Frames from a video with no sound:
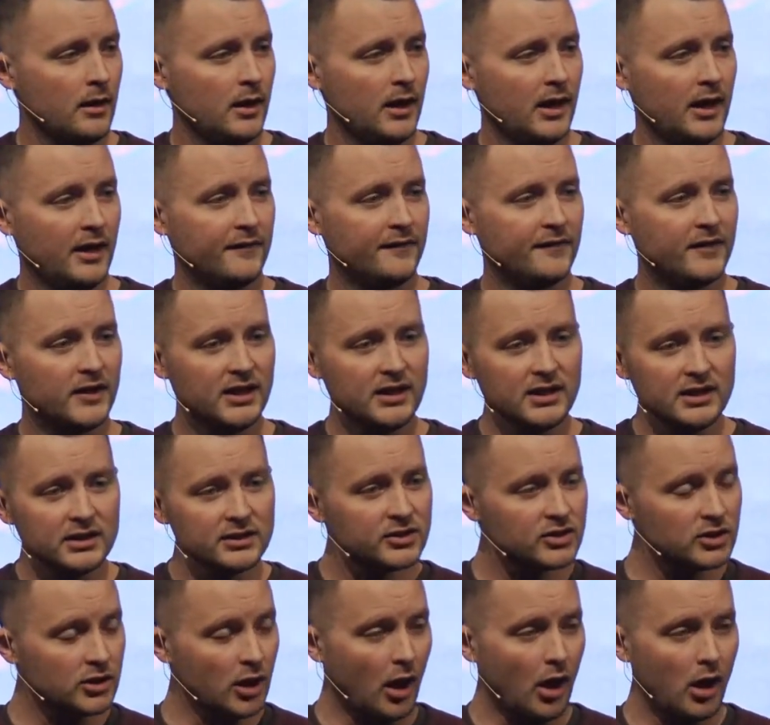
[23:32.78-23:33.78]
if he
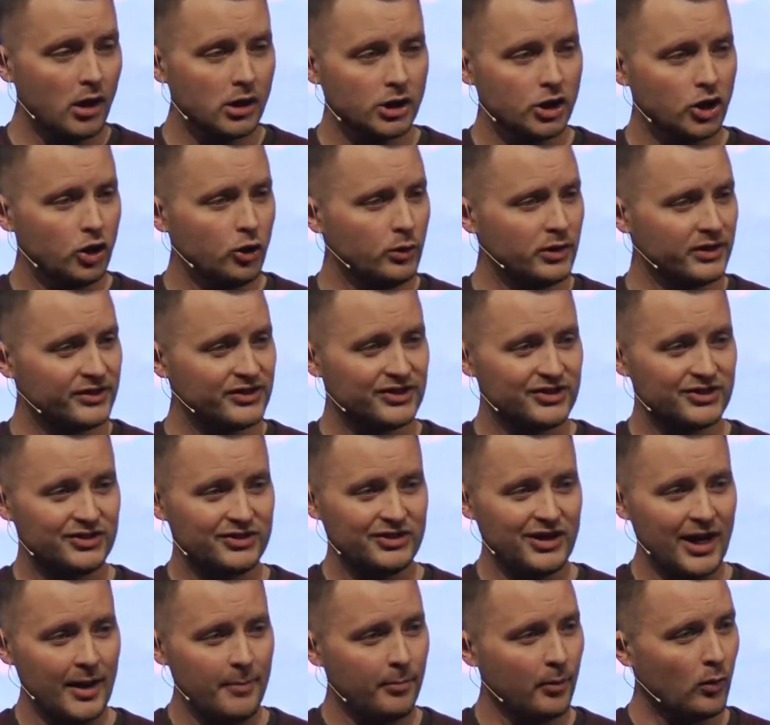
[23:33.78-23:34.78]
is calling you to
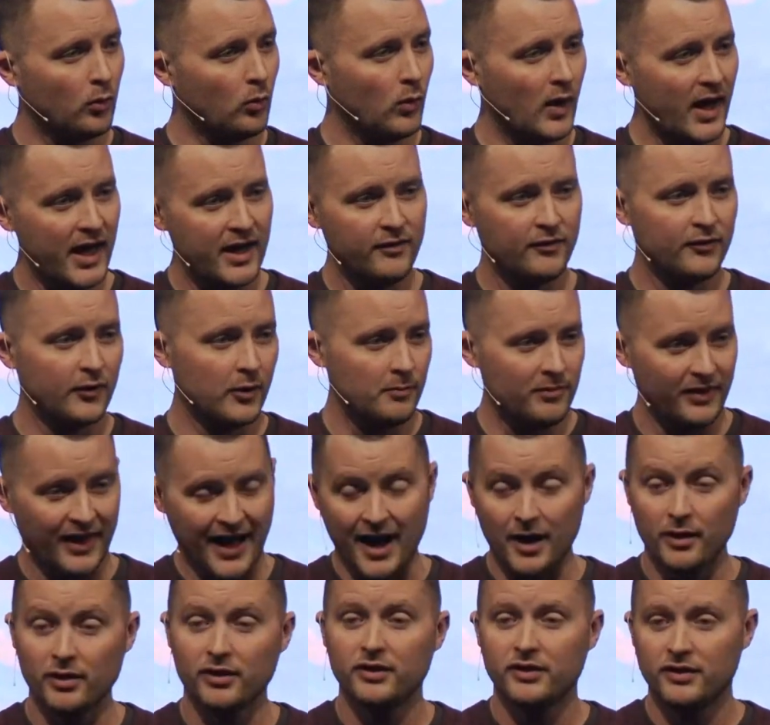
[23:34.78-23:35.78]
step away from
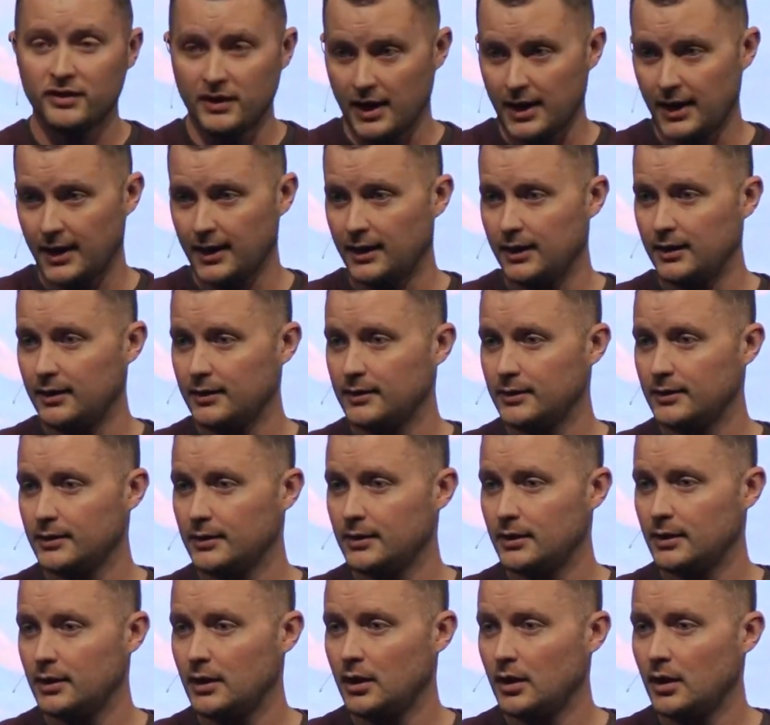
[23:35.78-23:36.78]
that thing,
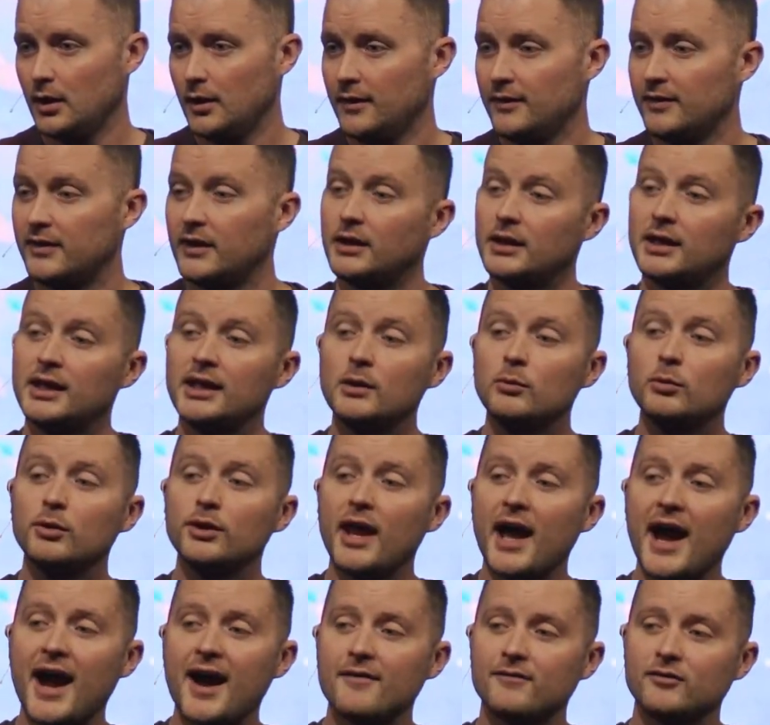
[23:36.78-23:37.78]
then he would
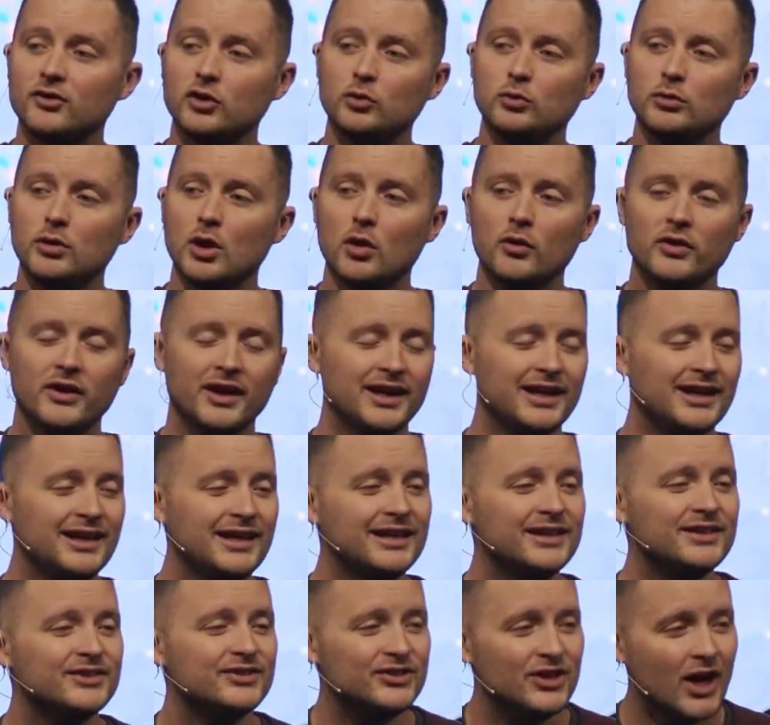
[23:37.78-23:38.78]
have you know that
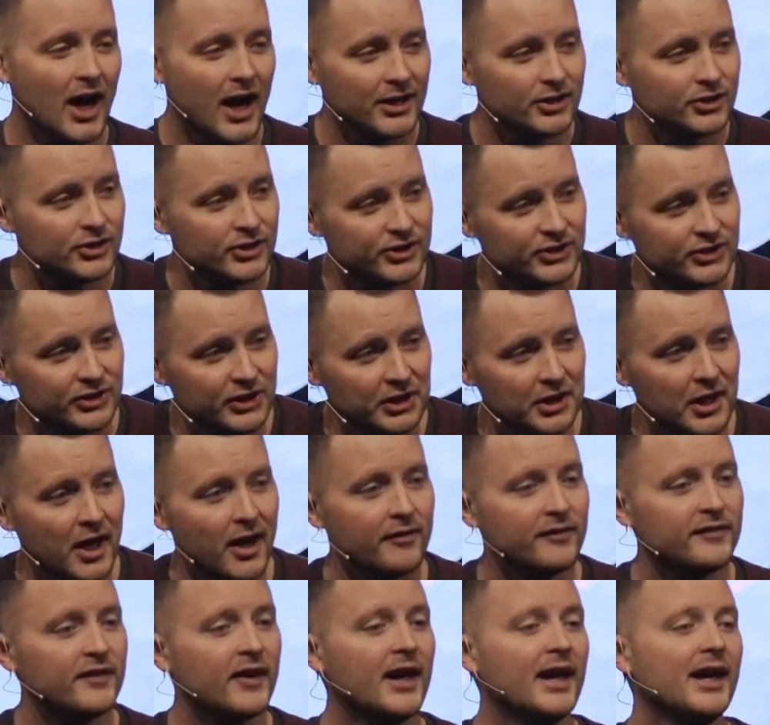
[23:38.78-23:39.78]
he is not just
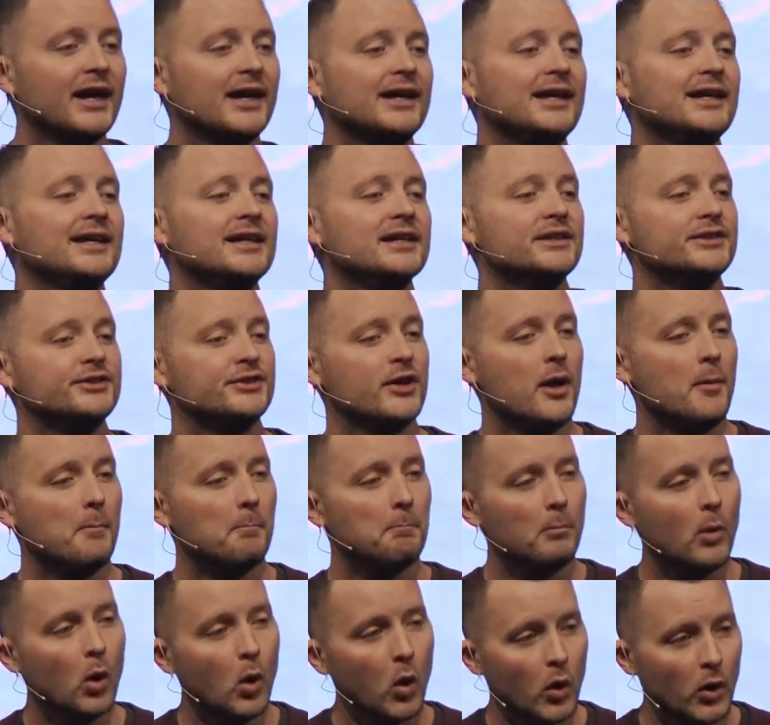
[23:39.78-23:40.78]
enough, he is
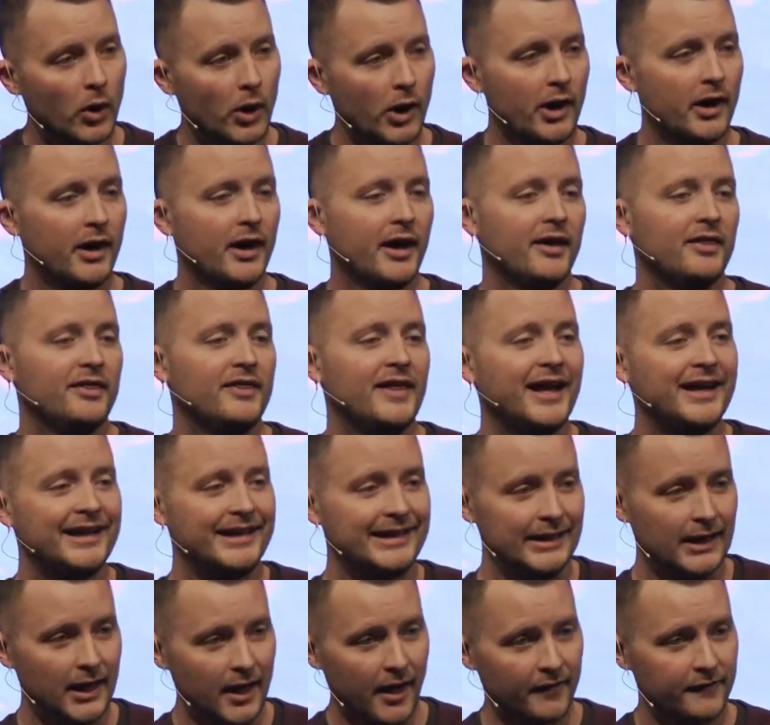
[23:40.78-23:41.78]
more than
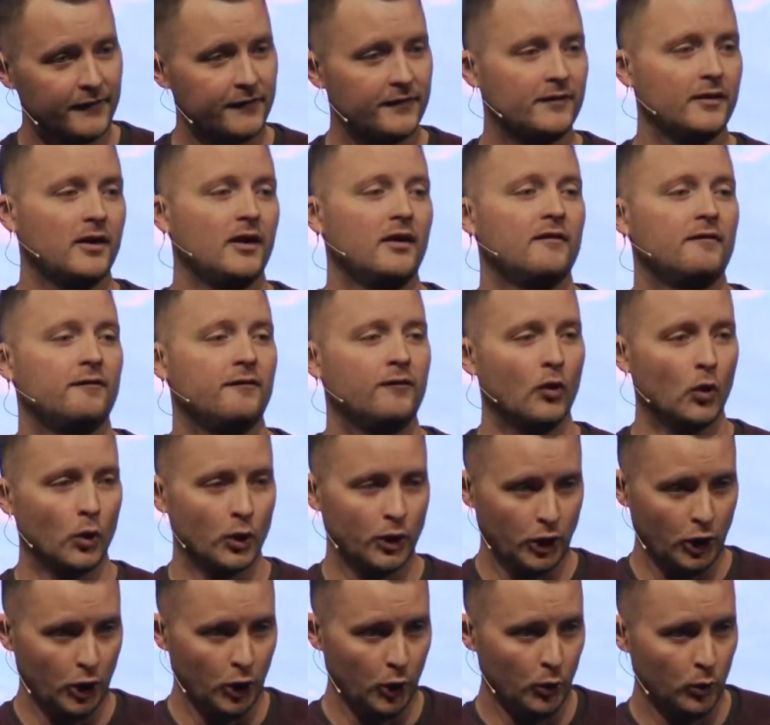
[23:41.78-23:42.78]
enough for
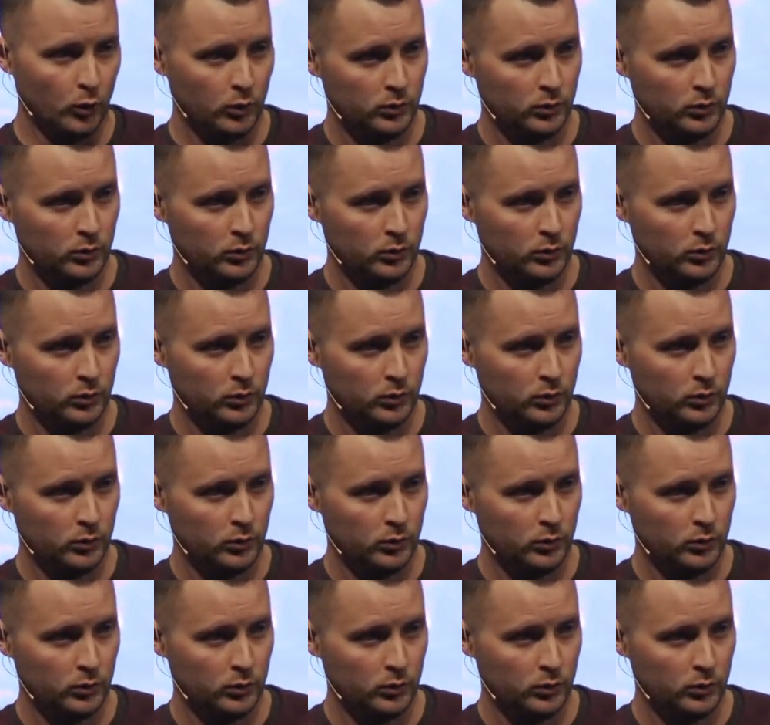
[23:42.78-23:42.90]
you.